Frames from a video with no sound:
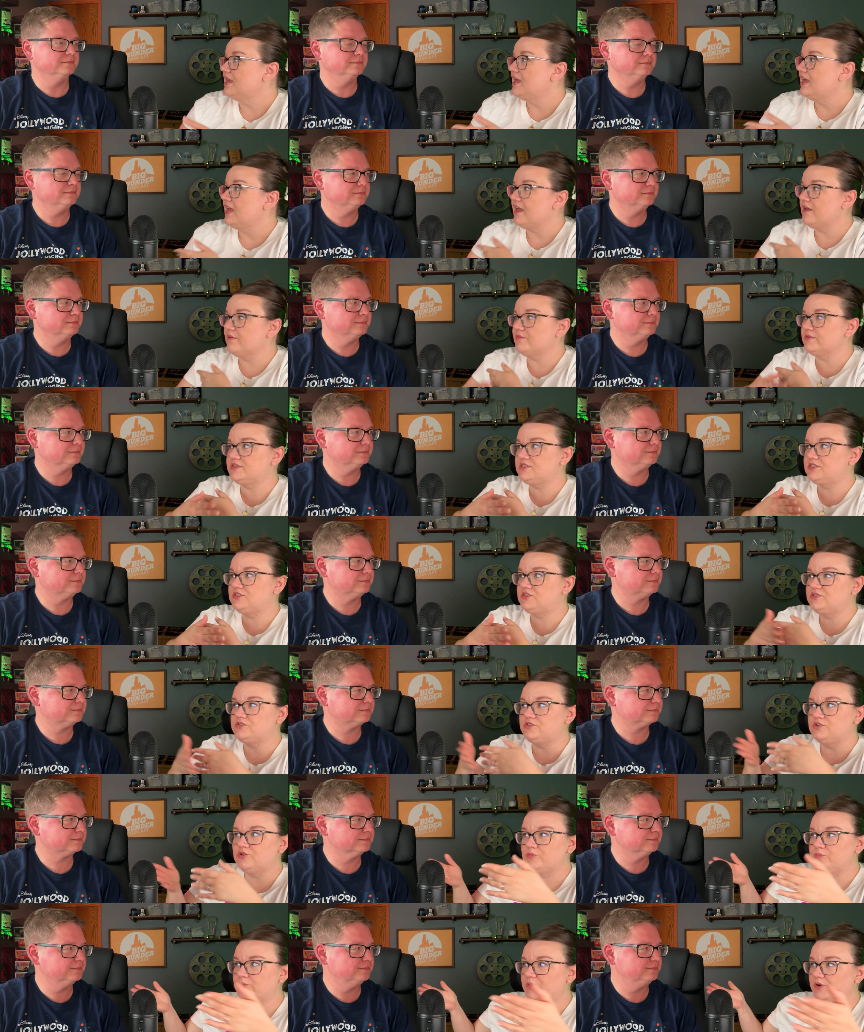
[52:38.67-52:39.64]
Speaker 1: It was
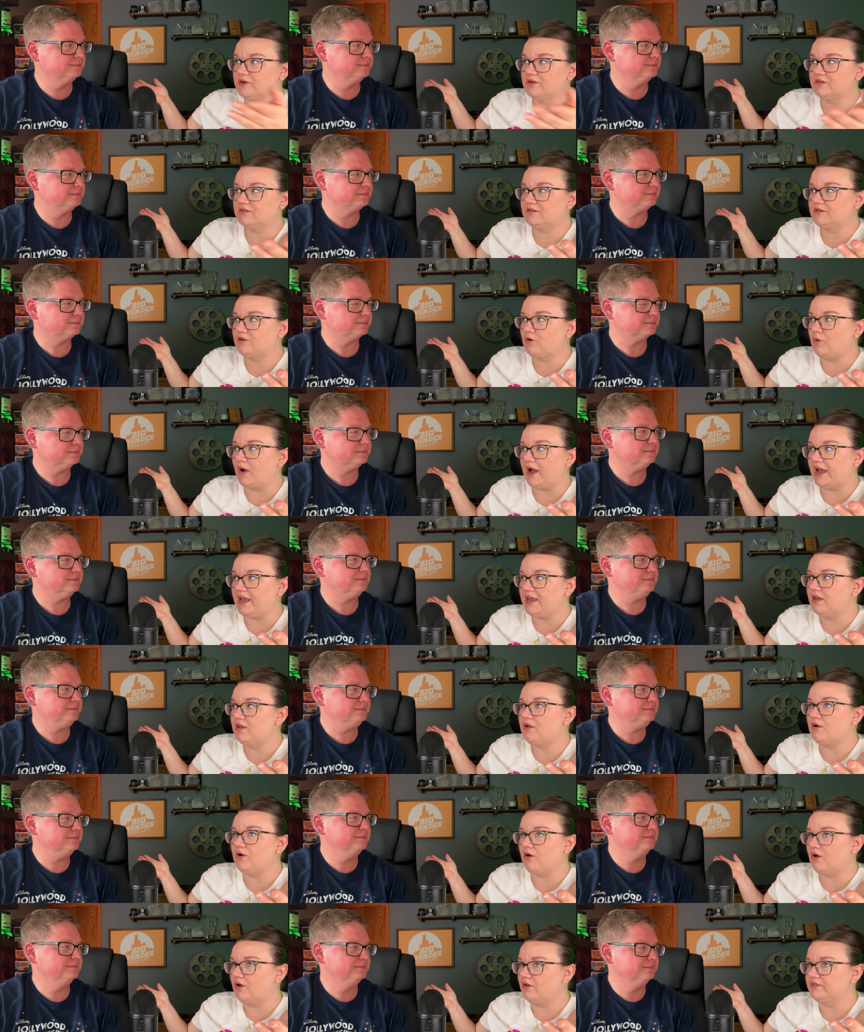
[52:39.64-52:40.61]
super quiet
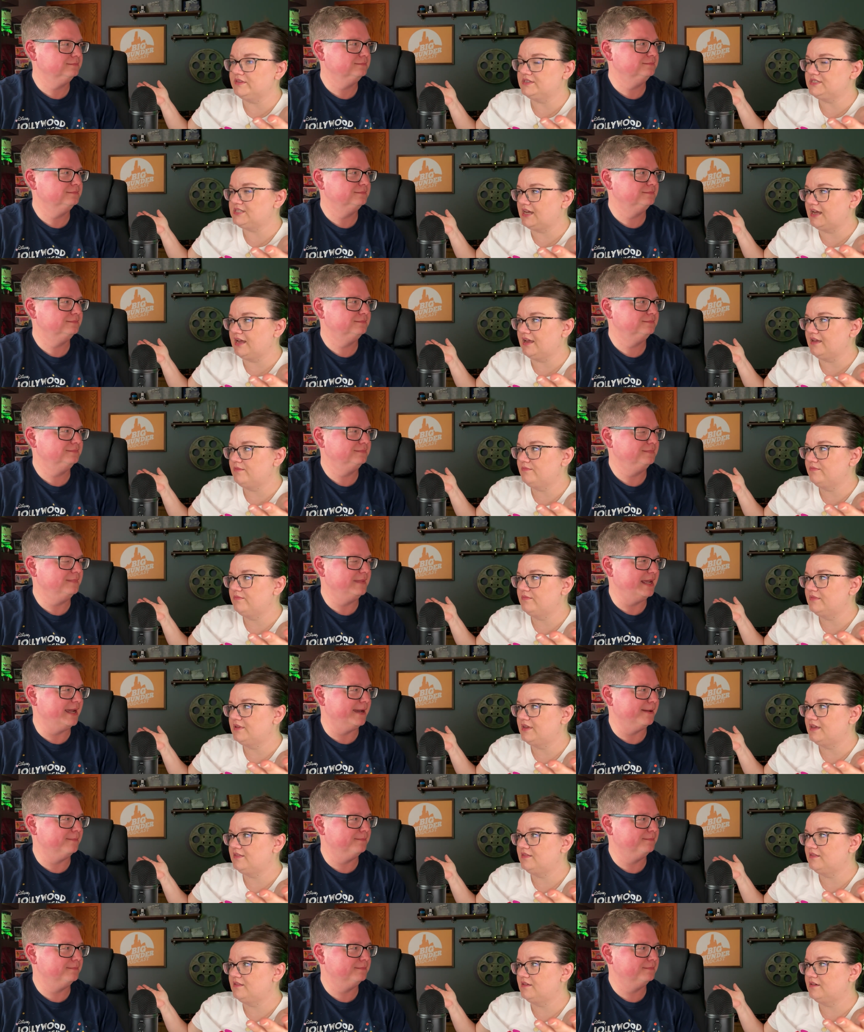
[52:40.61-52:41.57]
all the time yeah.
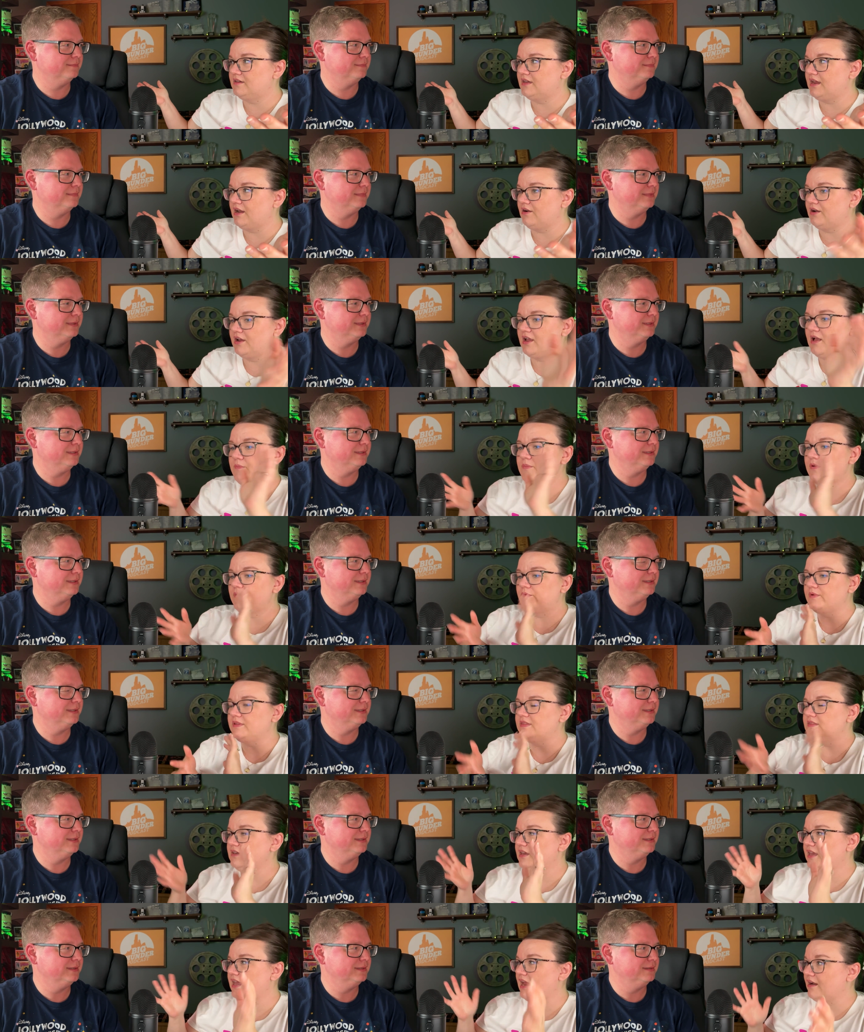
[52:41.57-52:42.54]
in the area, but when
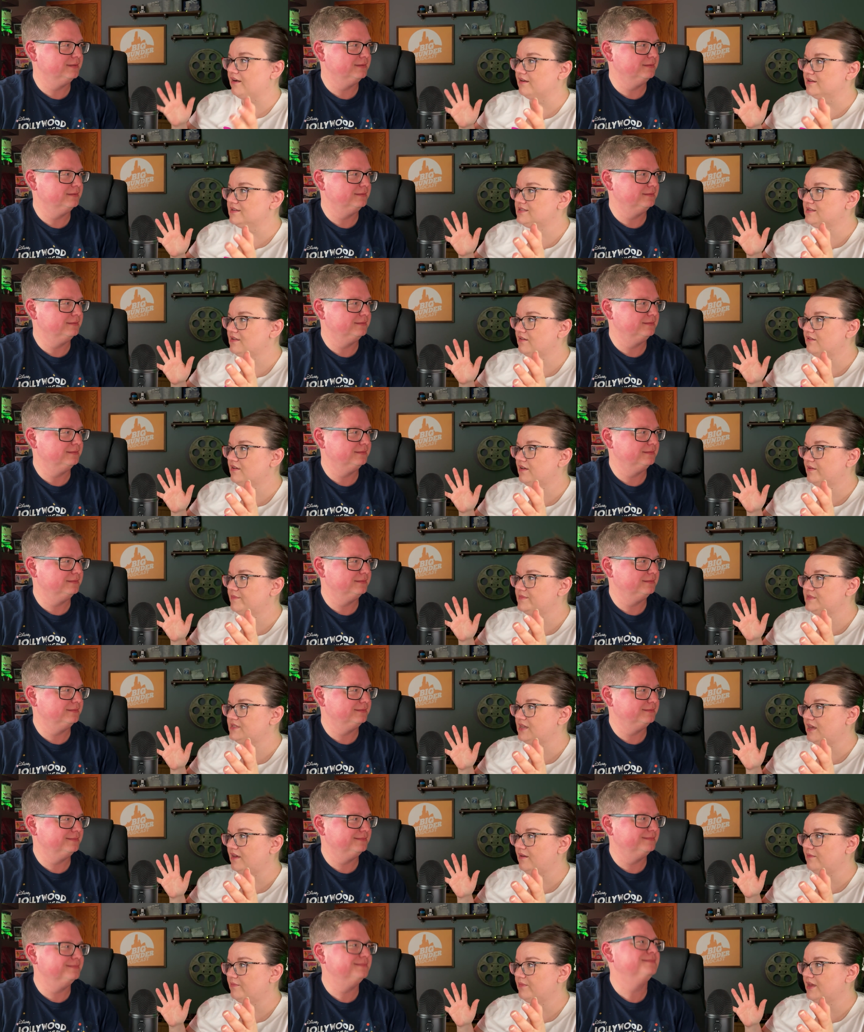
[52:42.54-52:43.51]
the carousel comes
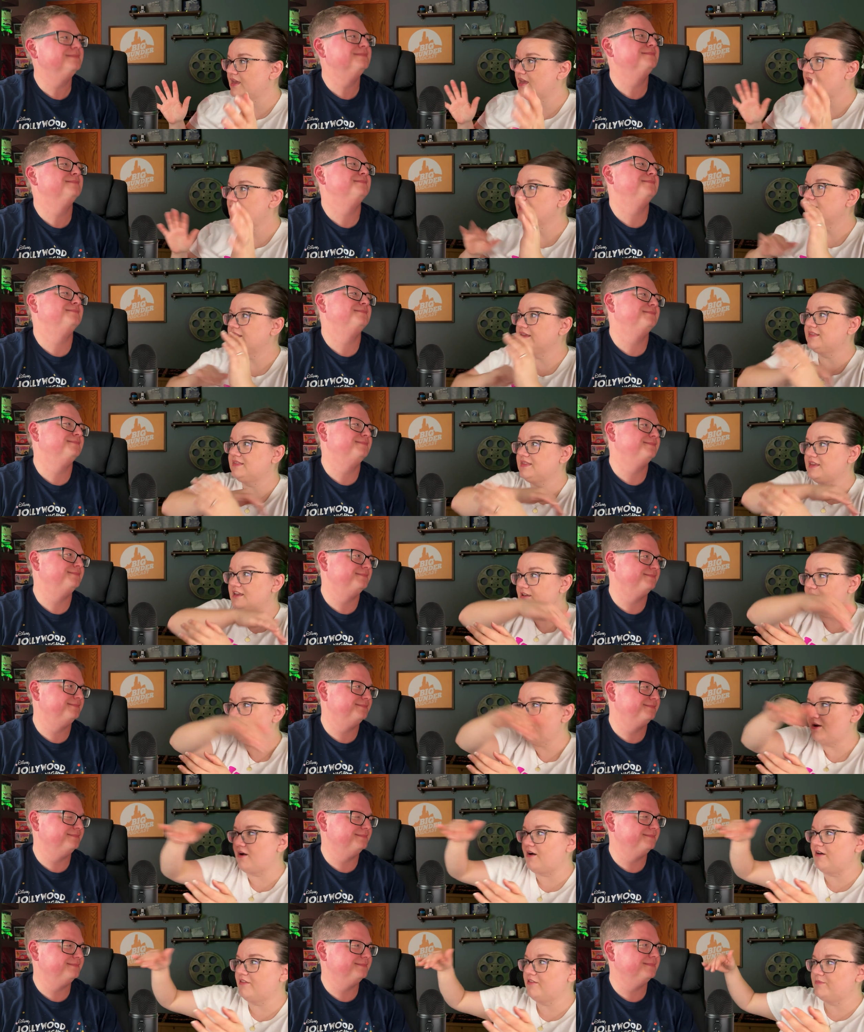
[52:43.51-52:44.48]
up, like, think
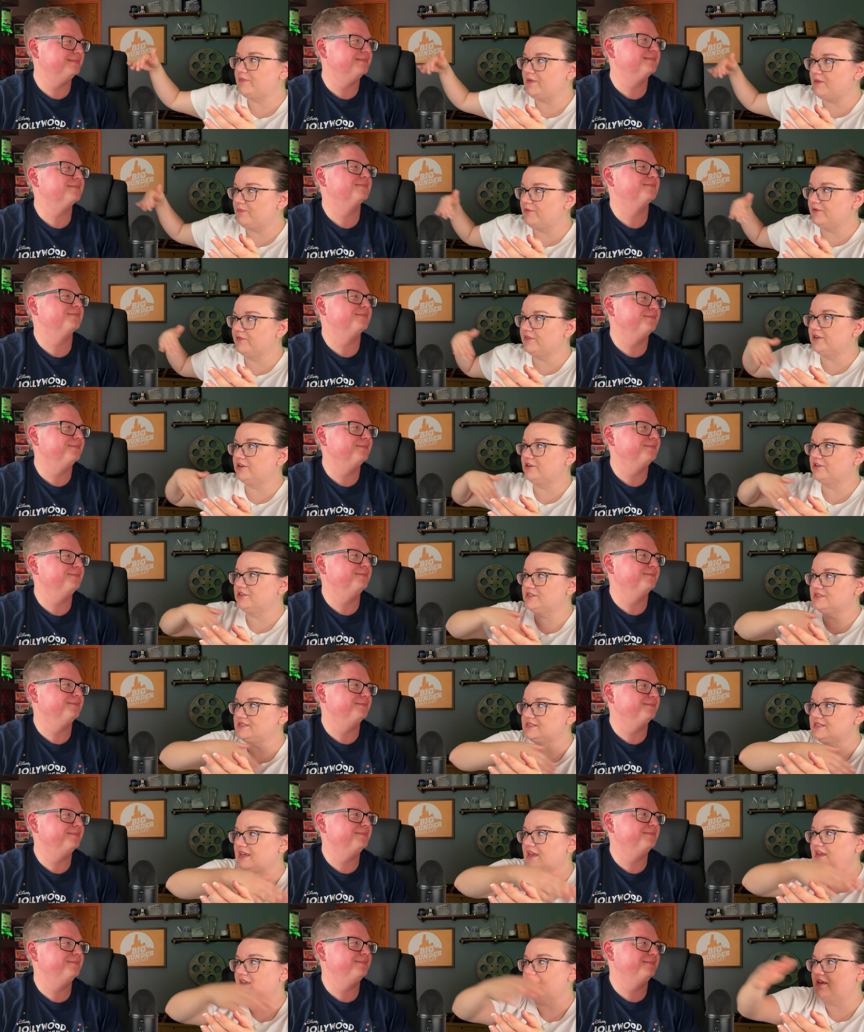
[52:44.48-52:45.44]
about all the people that are just,
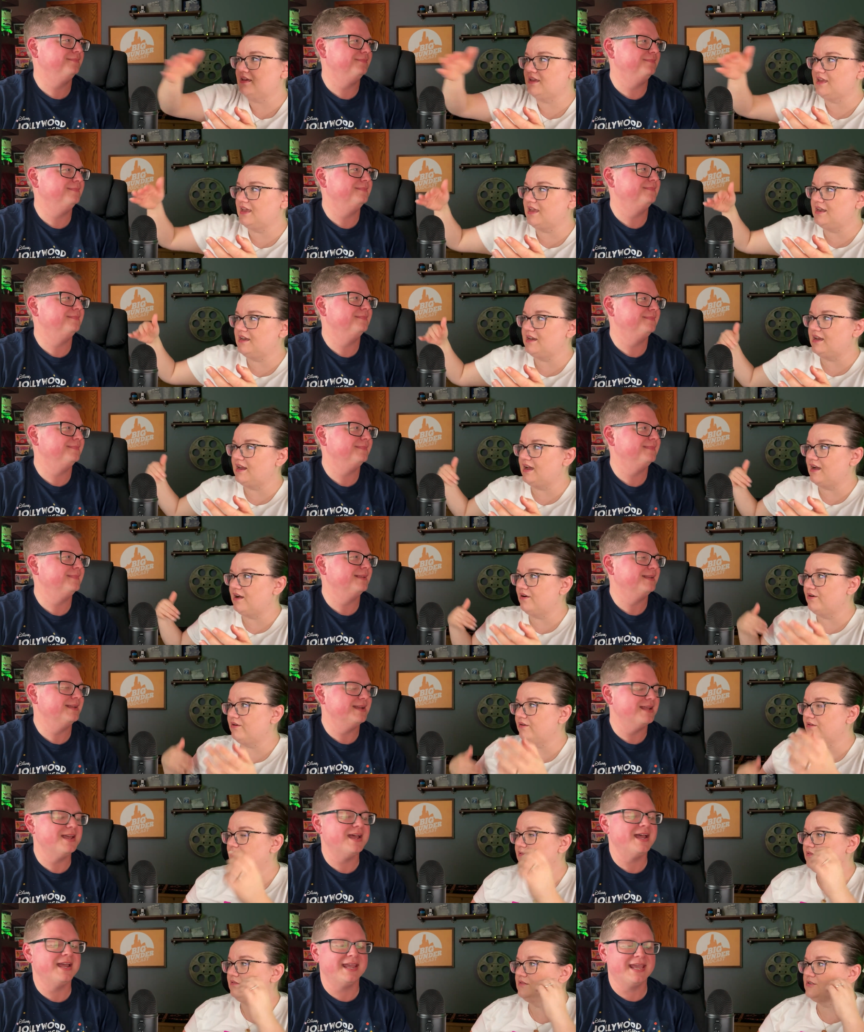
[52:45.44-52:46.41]
like, in and
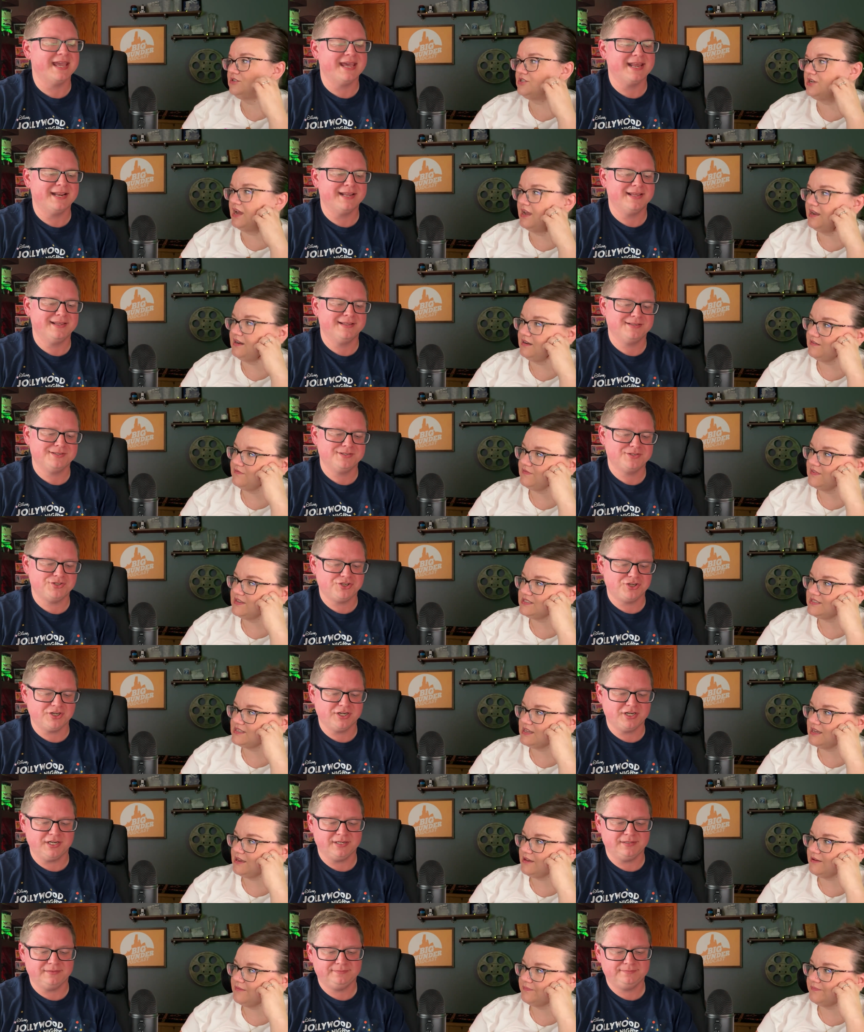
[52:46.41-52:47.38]
out trying it. to
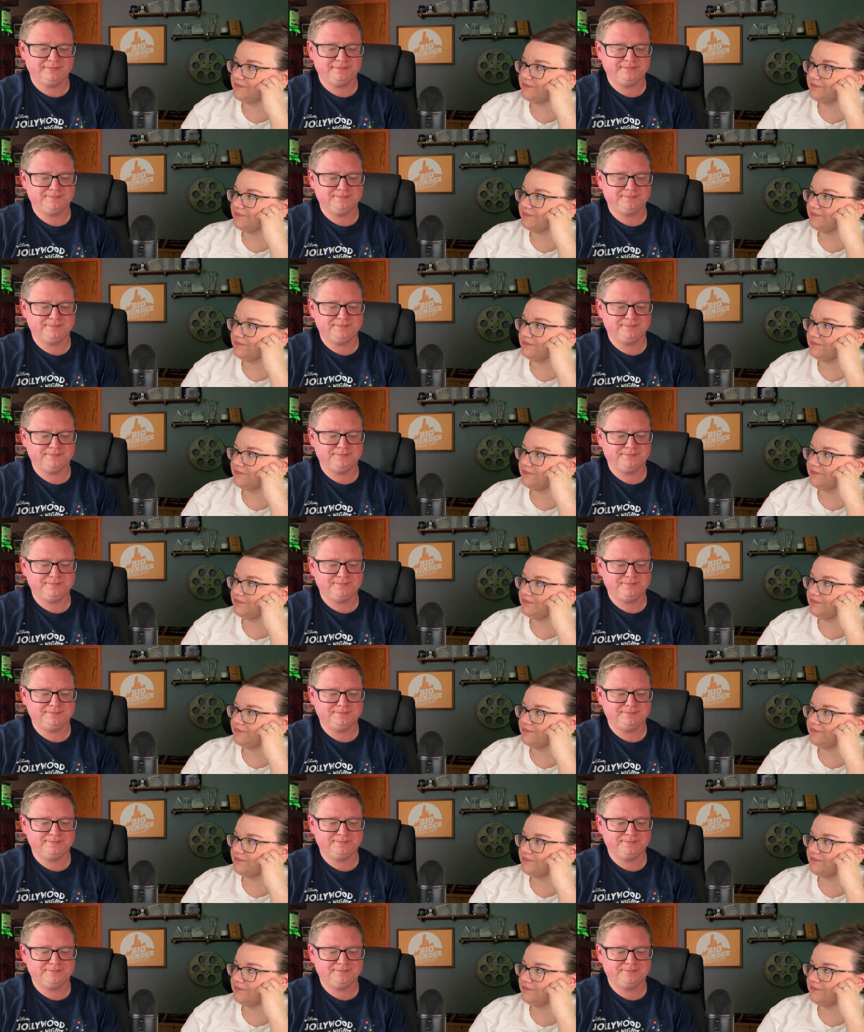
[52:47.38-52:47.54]
visit. Sure.